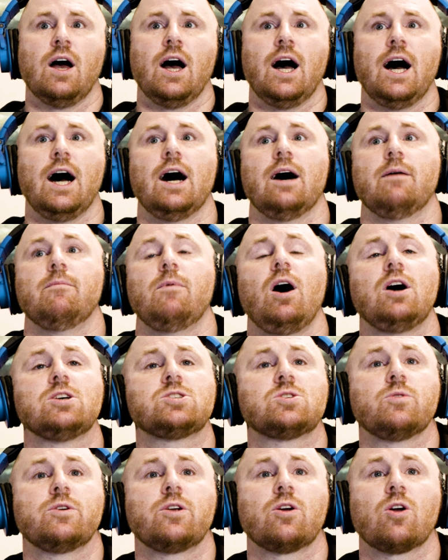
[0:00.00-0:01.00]

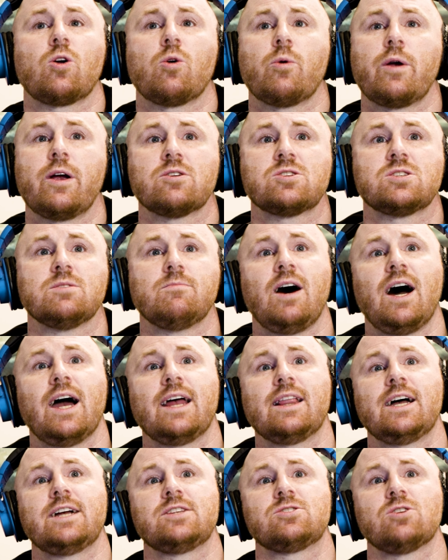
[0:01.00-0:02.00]
Also in her career, some
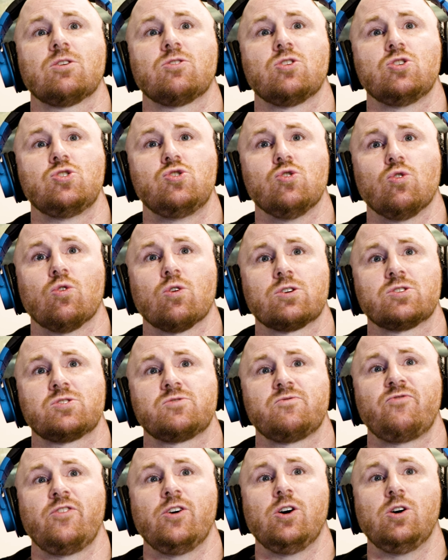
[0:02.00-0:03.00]
highlights are the
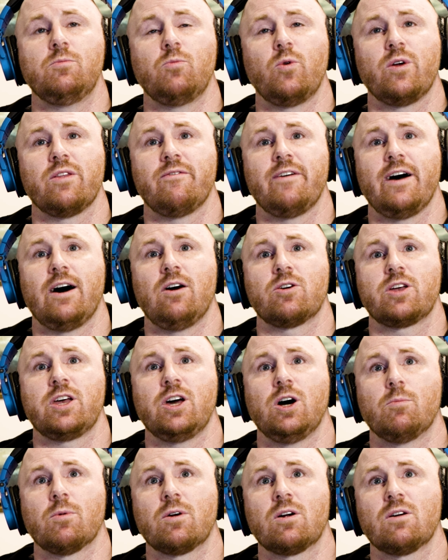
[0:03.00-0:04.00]
Doors film with Val
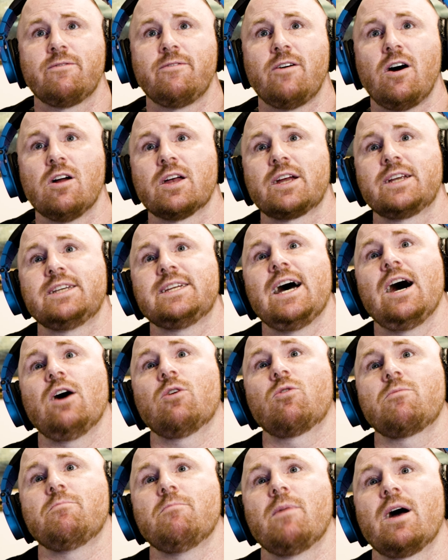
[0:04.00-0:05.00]
Kilmer, Falling
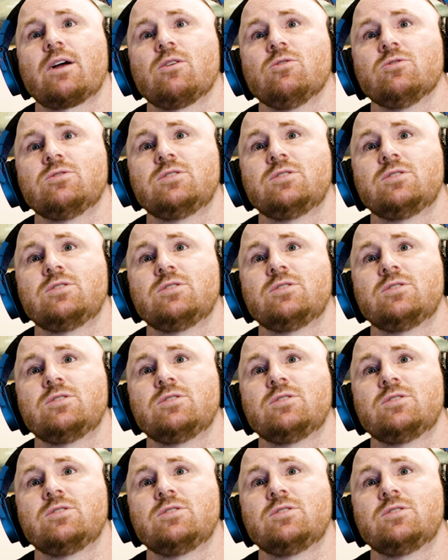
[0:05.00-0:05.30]
Down with Michael